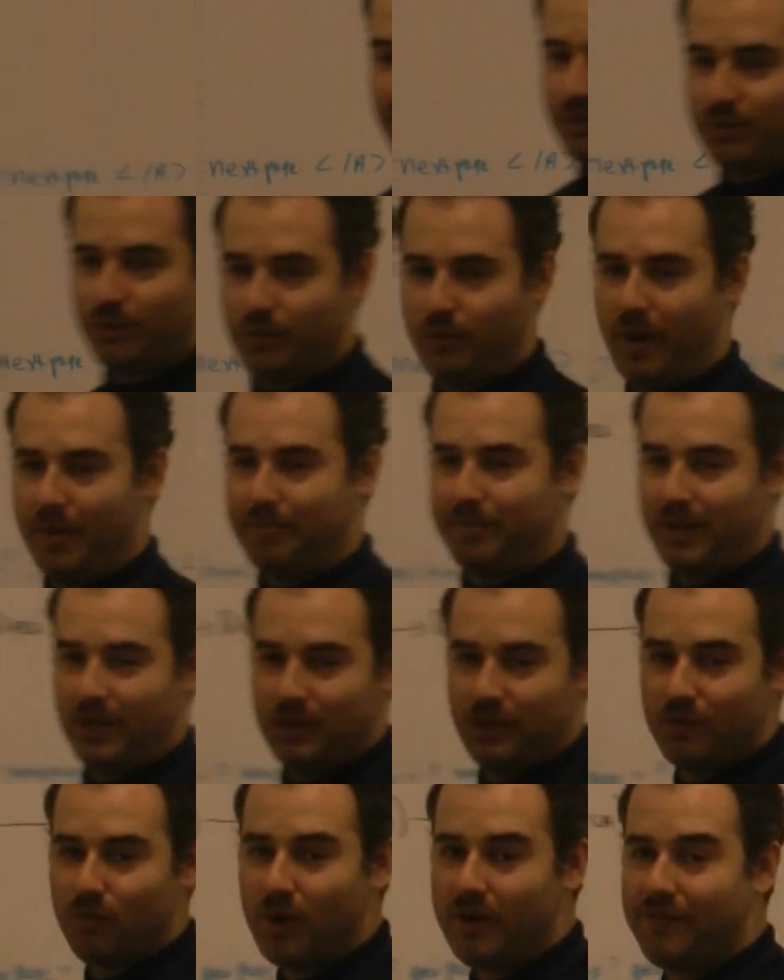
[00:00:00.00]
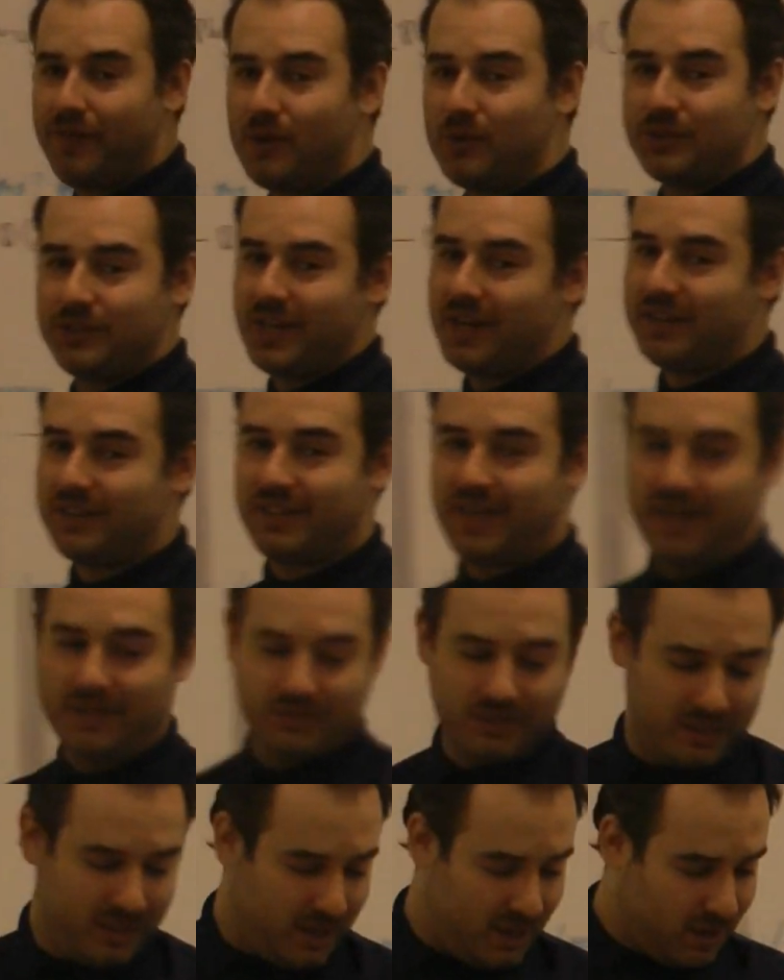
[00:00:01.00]
into the web page. And what if I can
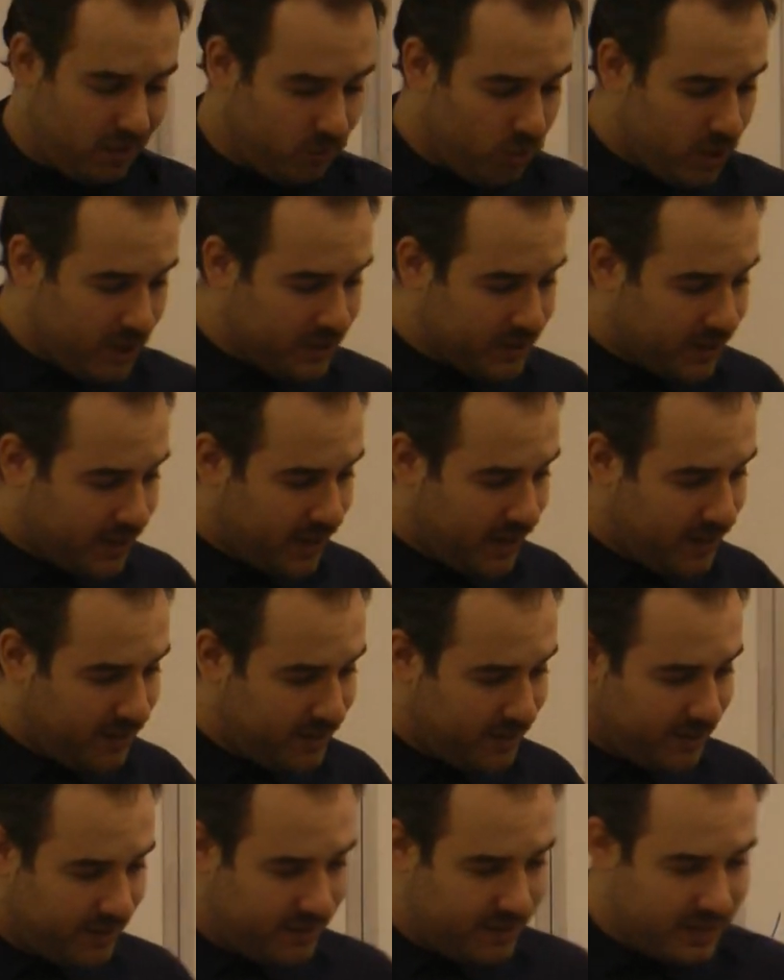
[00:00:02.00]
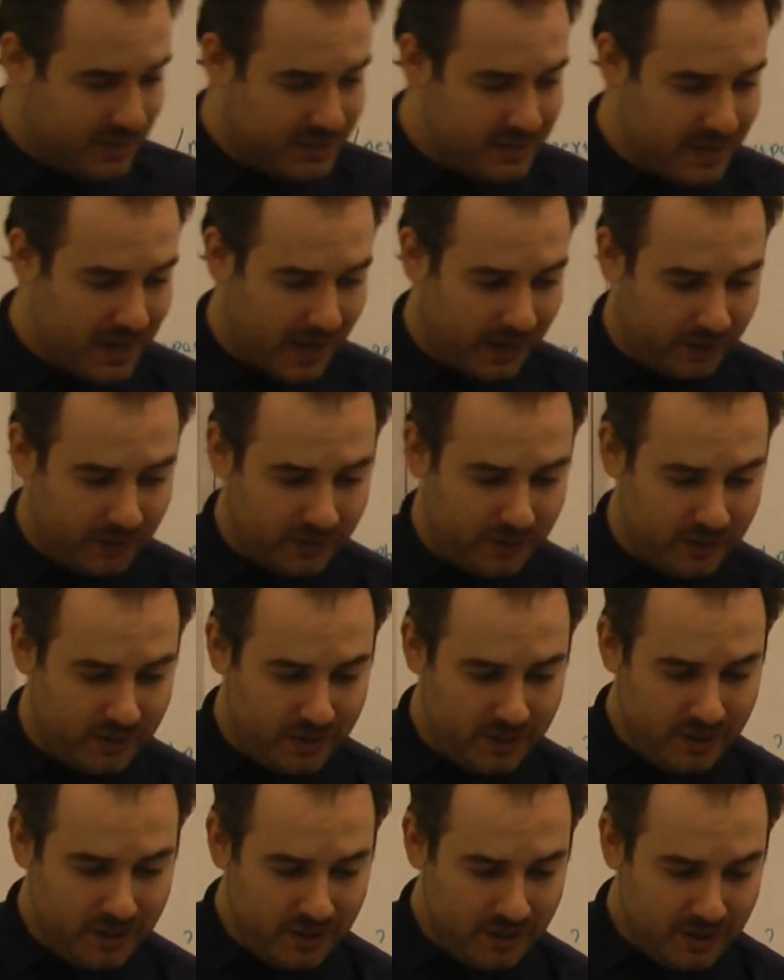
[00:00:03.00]
sanitize it? What can the
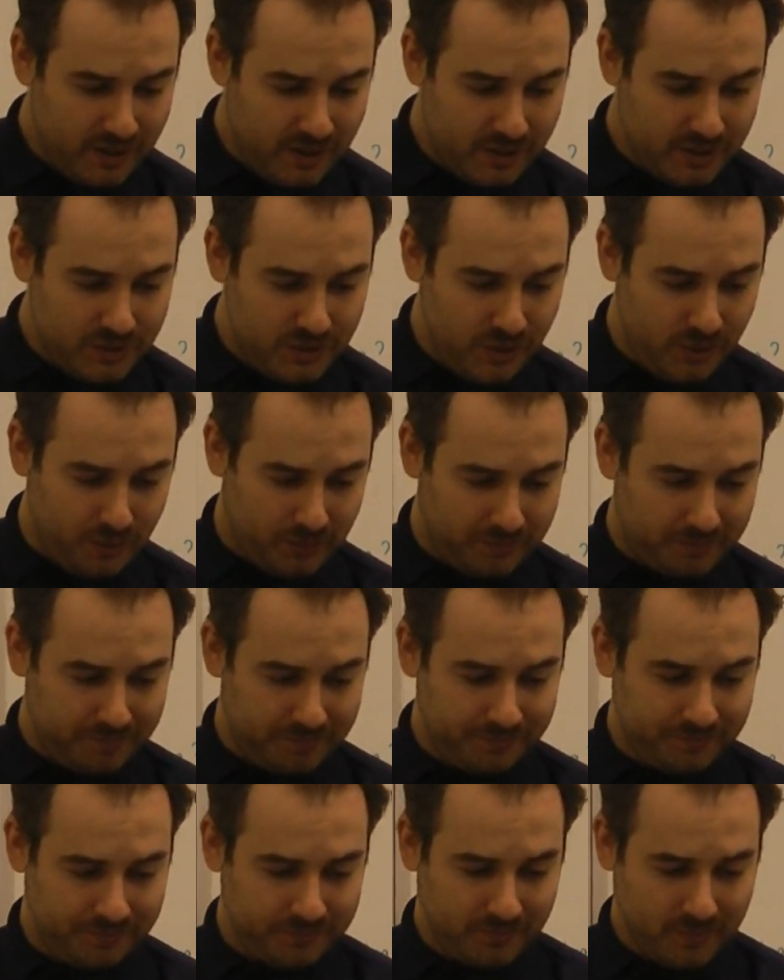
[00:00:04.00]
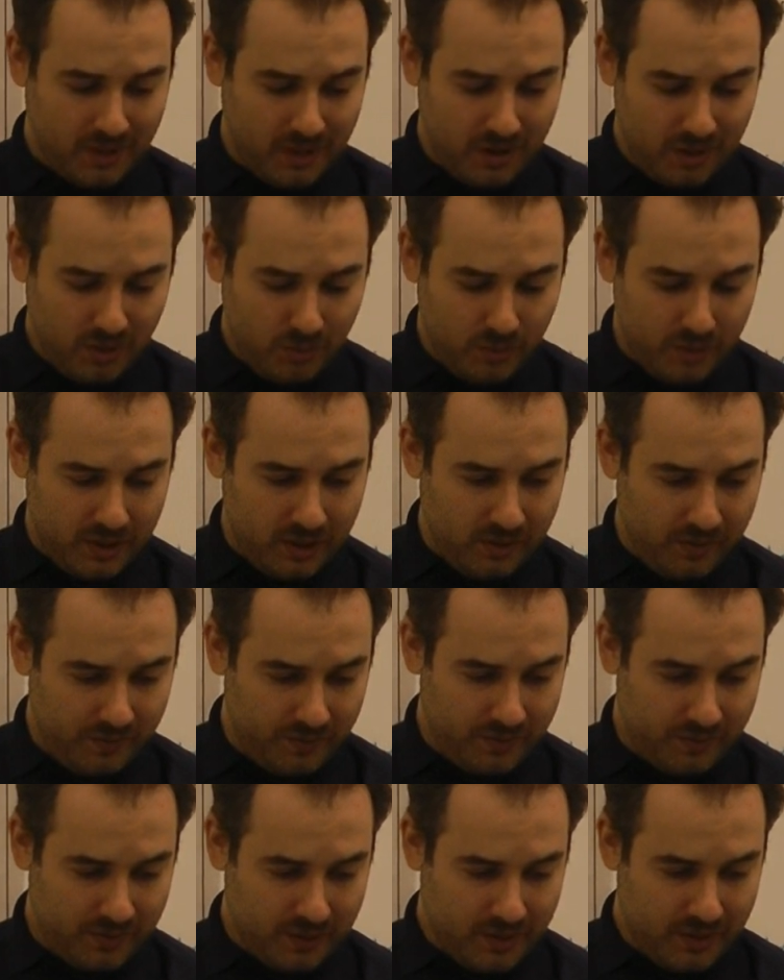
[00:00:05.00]
attacker do?
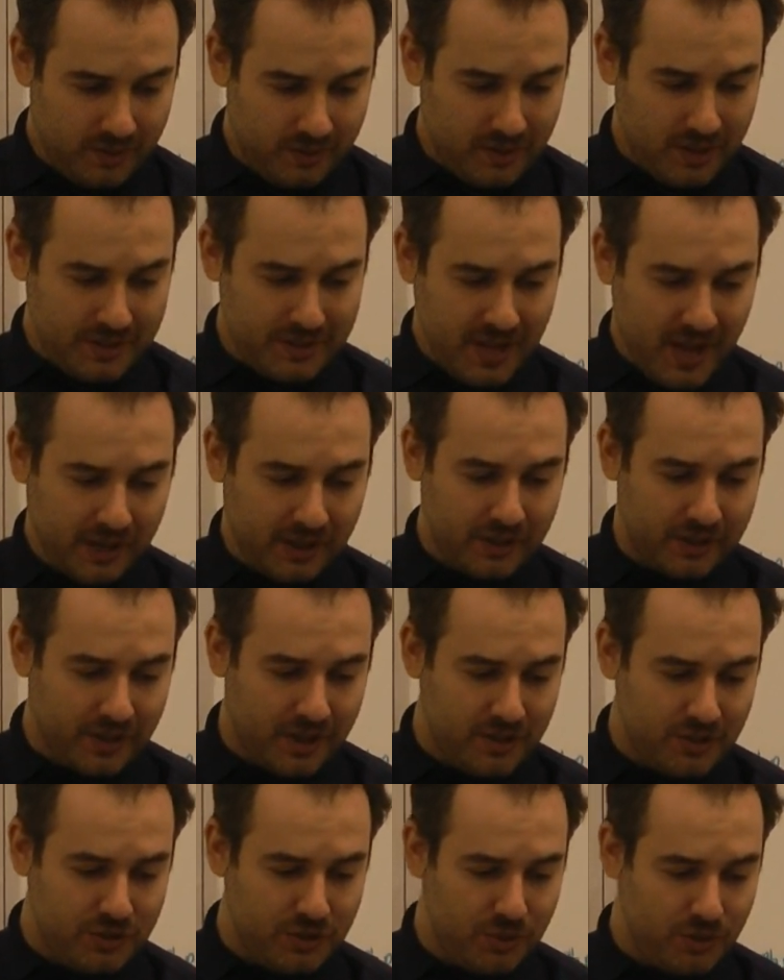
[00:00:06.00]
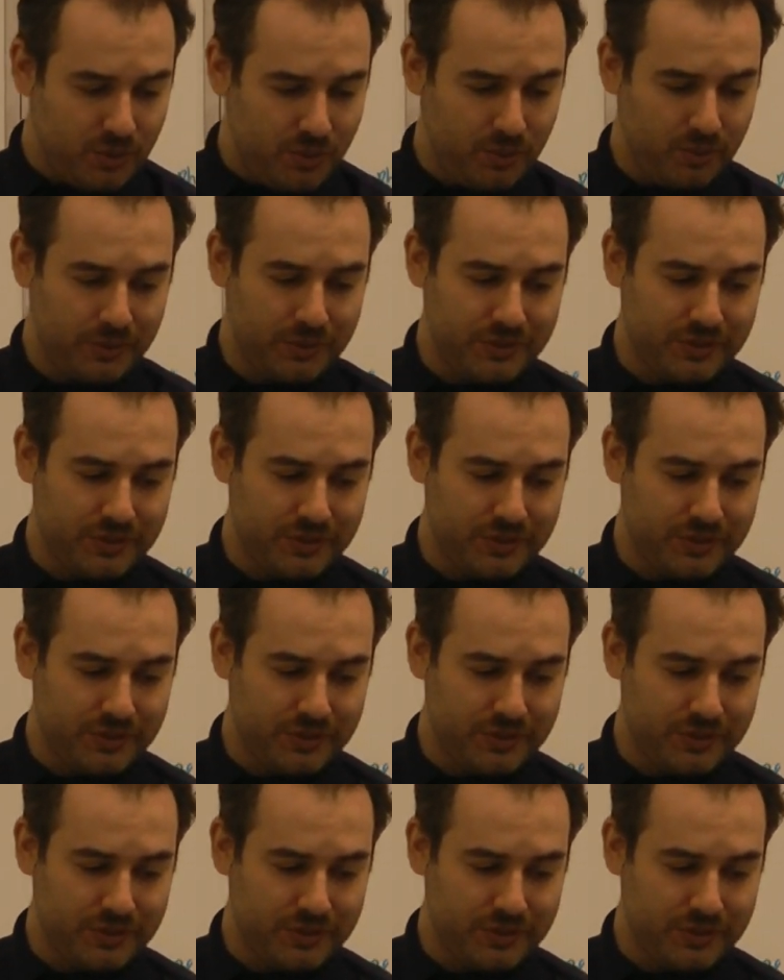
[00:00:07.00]
Well, the attacker can do